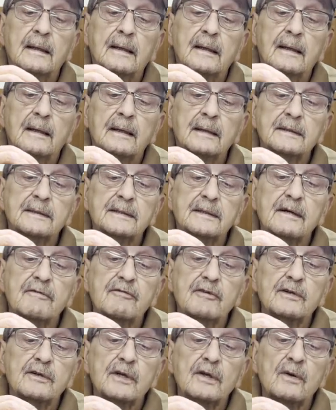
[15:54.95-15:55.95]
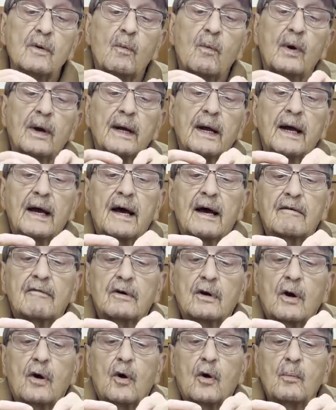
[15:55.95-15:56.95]
It's different than the one I have
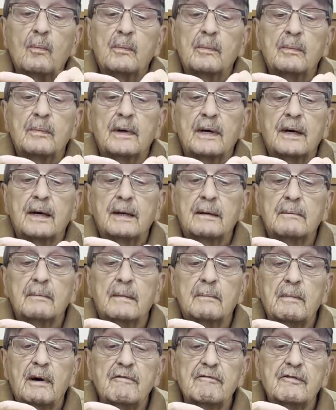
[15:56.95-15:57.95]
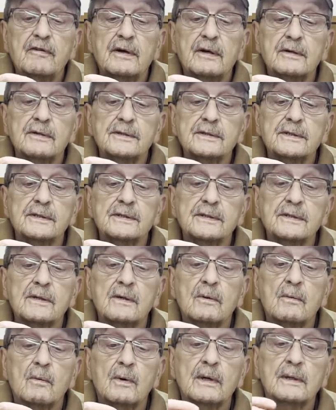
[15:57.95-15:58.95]
at home, and my fingers just
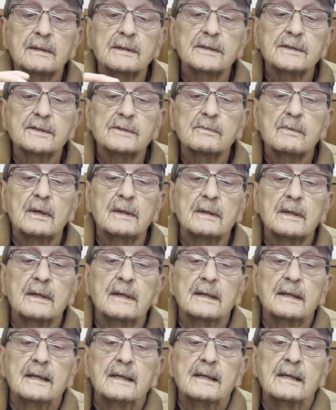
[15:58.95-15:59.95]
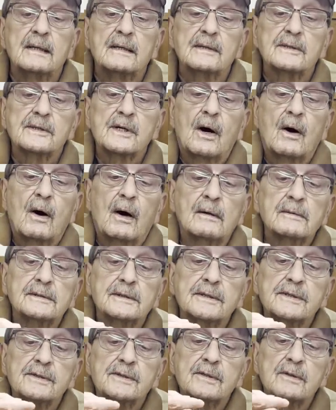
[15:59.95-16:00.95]
don't work this well. So I'll
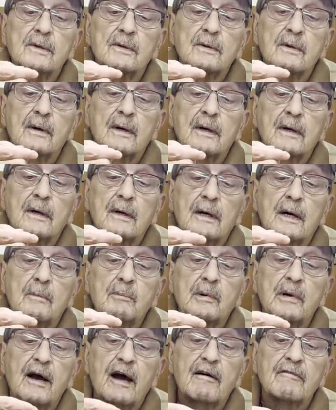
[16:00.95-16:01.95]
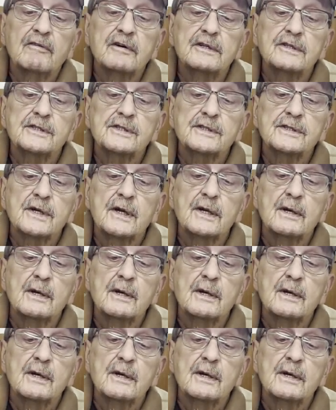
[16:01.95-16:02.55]
just do a couple half hitches on the